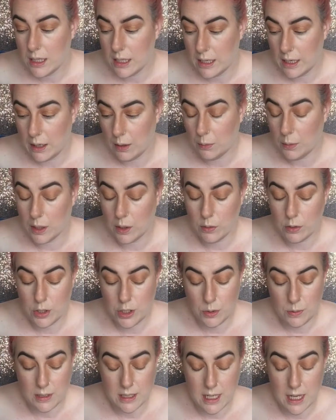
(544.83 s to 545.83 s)
Now what I'm going
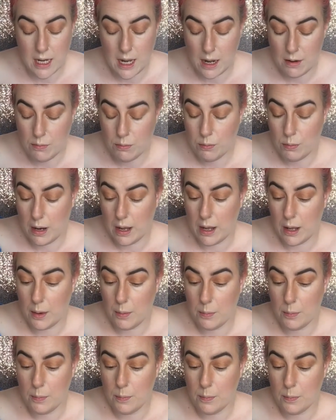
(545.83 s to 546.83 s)
to do is get a
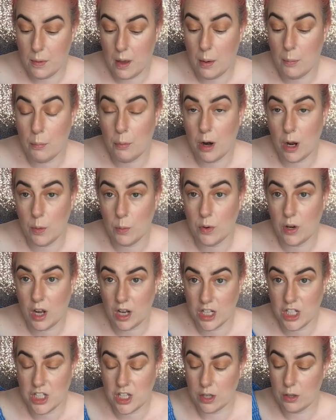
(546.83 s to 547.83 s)
brown
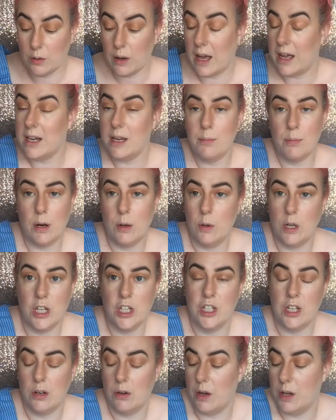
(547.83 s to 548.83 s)
eyeshadow, any brown
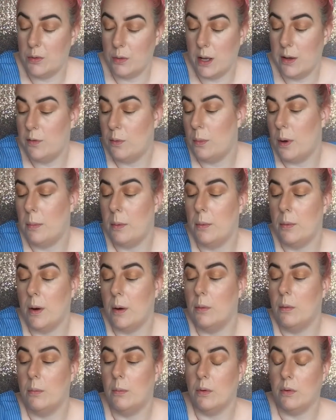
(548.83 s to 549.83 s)
eyeshadow. I don't have a Bobbi
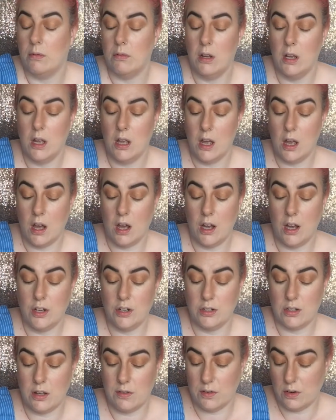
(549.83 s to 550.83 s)
Brown one, but I
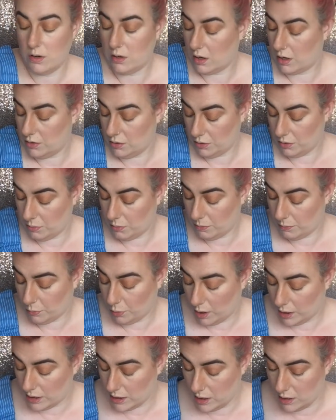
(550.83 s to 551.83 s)
just have another
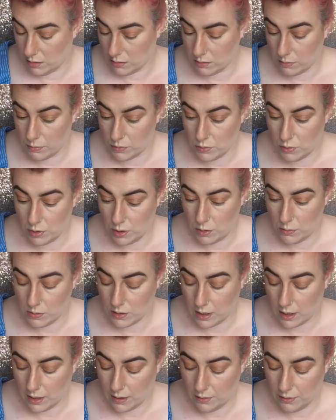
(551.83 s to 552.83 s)
brand here, so I'm just going to use
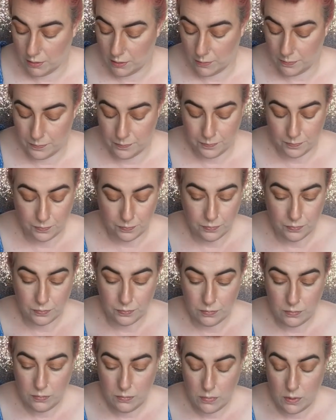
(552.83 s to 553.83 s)
that.
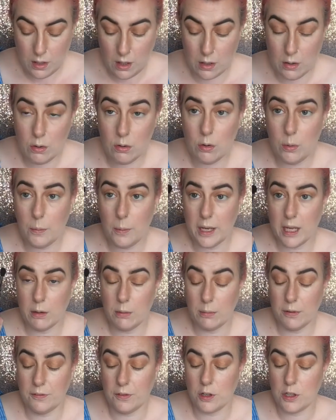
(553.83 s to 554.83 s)
And I'm going to go back in
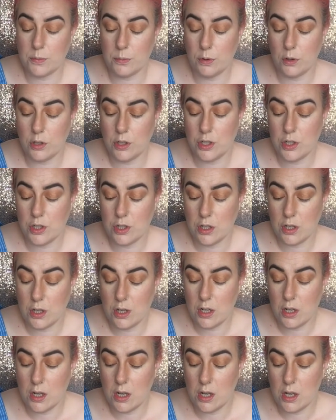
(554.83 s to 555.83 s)
with my first brush
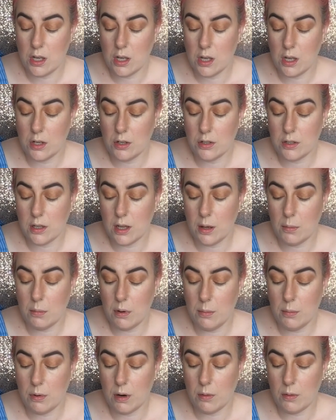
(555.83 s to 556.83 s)
and just get
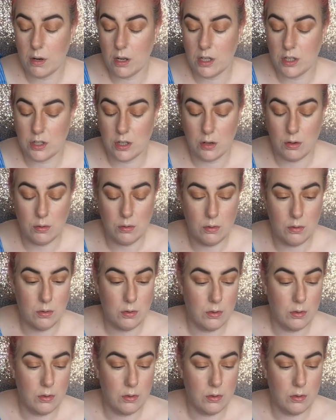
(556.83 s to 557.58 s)
my brown eyeshadow